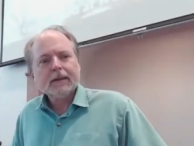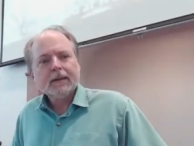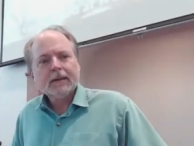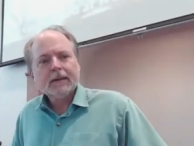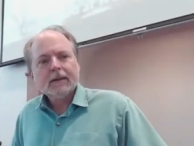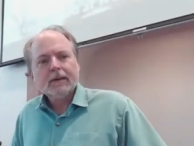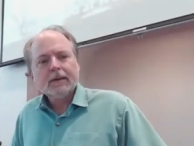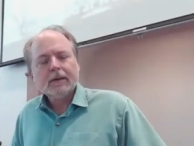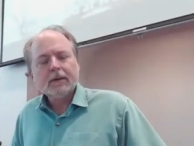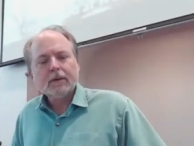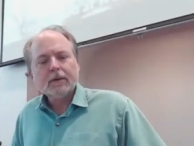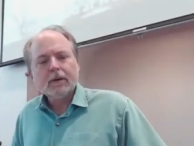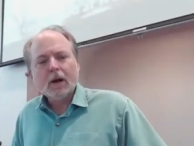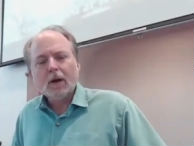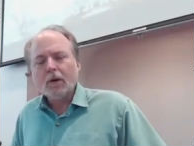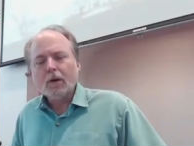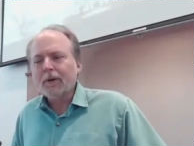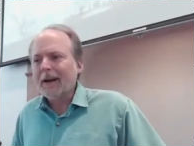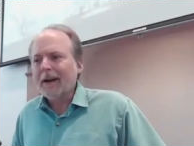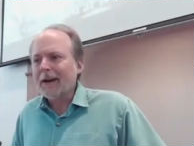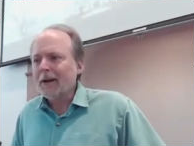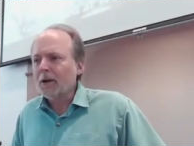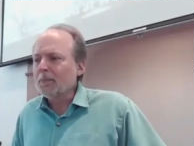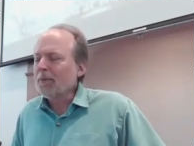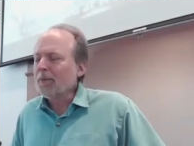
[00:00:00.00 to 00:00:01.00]
who own
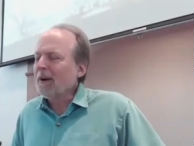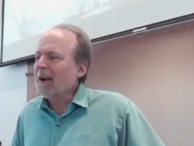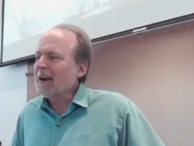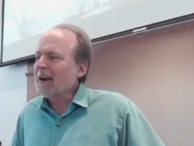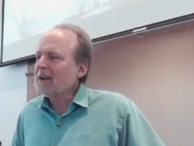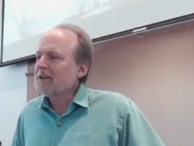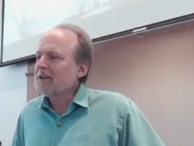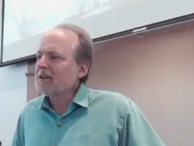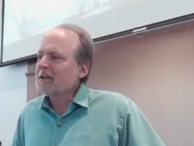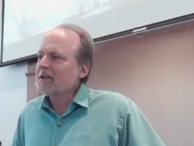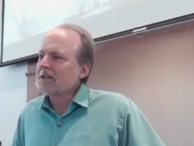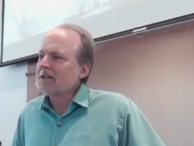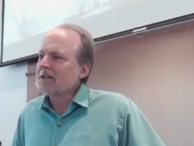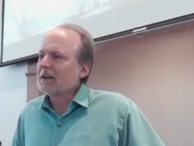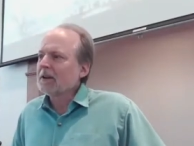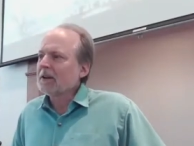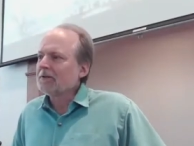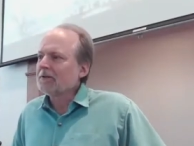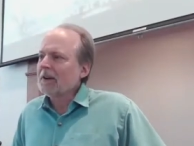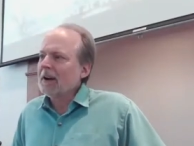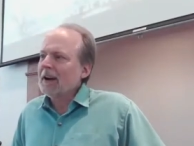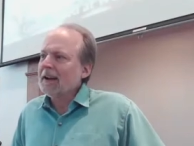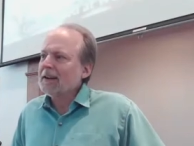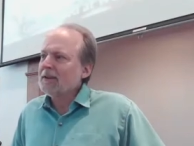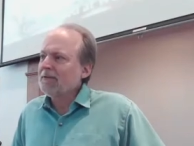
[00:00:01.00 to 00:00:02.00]
enterprises and are
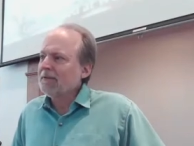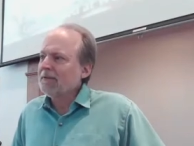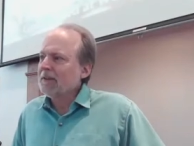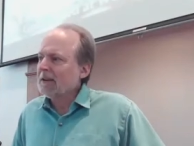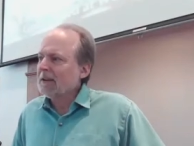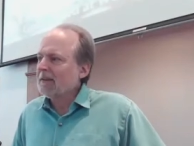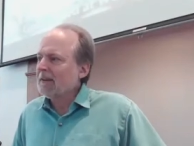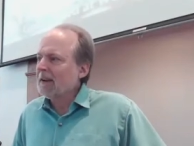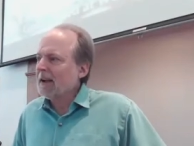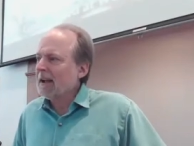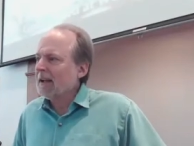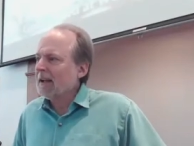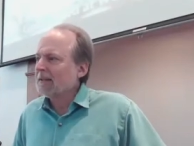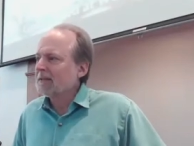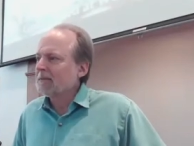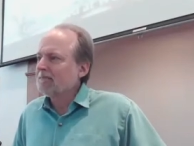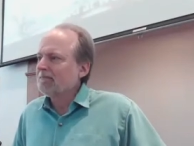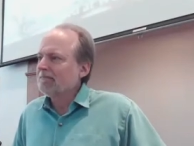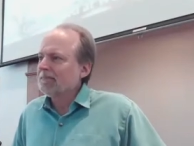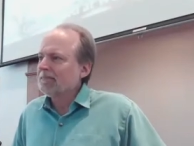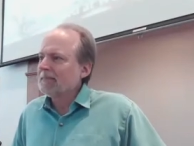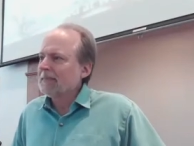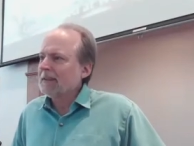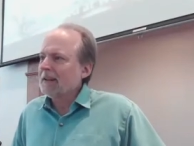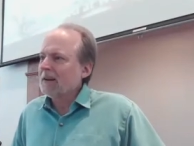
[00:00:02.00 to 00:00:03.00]
trying to figure out
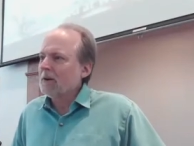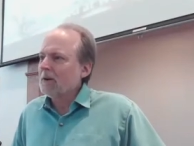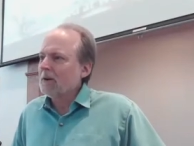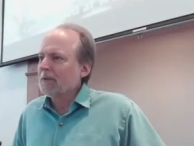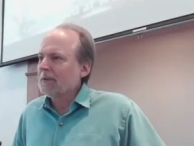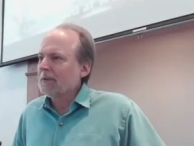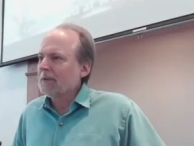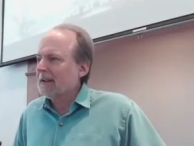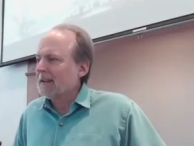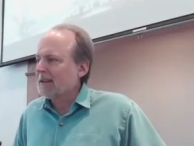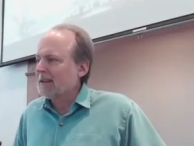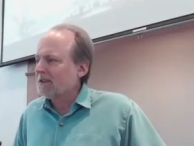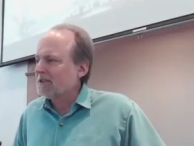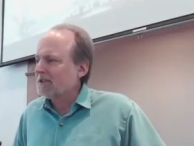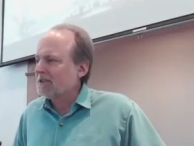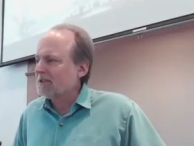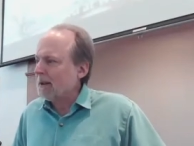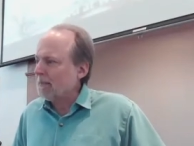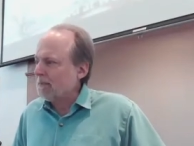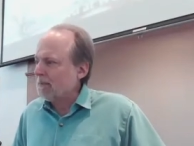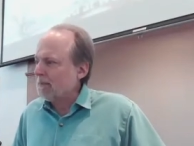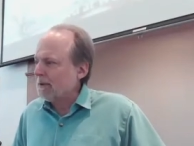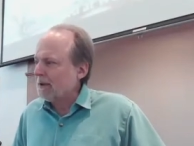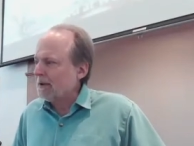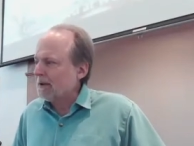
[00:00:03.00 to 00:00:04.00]
you know, the next
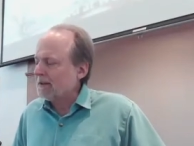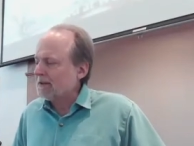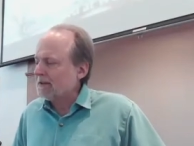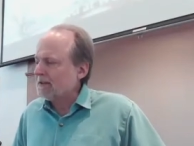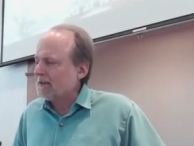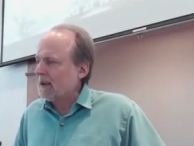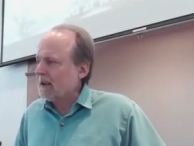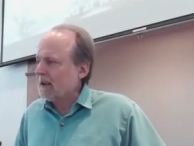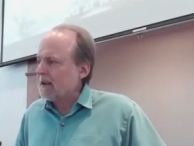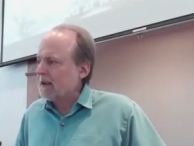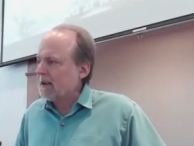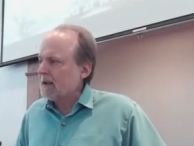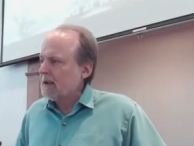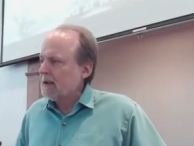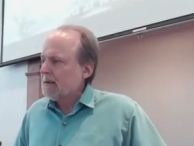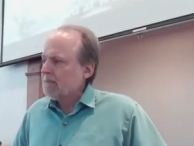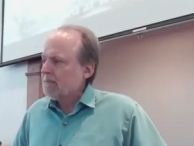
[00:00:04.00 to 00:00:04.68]
step they're going to take.